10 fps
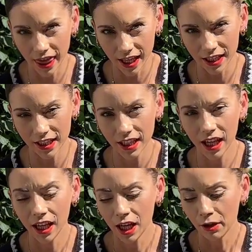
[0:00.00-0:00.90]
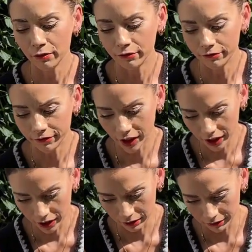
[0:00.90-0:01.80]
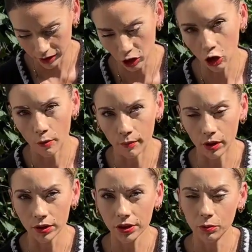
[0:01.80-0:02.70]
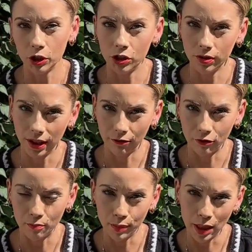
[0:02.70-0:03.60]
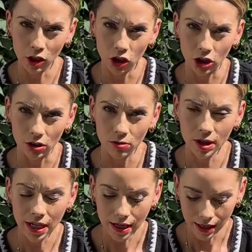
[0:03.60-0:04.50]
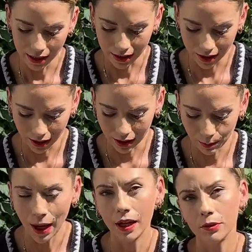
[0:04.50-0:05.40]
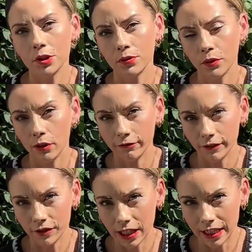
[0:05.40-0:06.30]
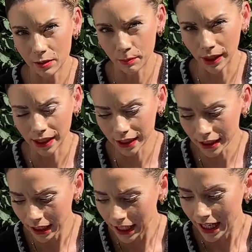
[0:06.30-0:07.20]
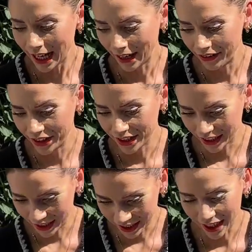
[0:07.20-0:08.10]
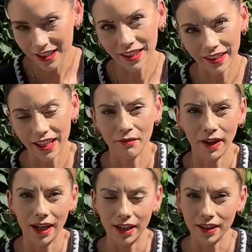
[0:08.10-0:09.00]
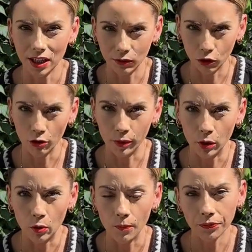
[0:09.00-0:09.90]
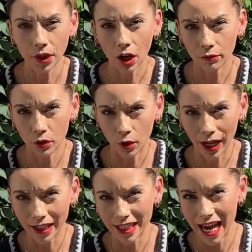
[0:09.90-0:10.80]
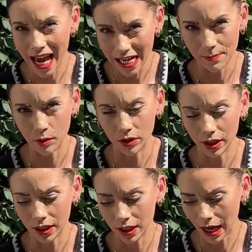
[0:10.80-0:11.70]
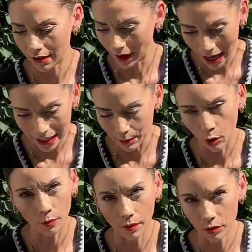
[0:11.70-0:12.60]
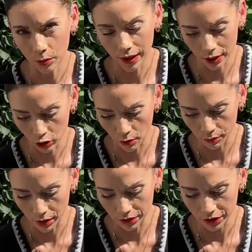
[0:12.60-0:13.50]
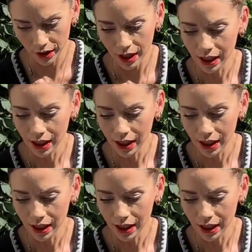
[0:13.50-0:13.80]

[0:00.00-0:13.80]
this Verve compost, which you can get from B&Q. It's £6 for a 50-litre bag, and the success that they have had is phenomenal. I've not had anybody have any problems with this compost.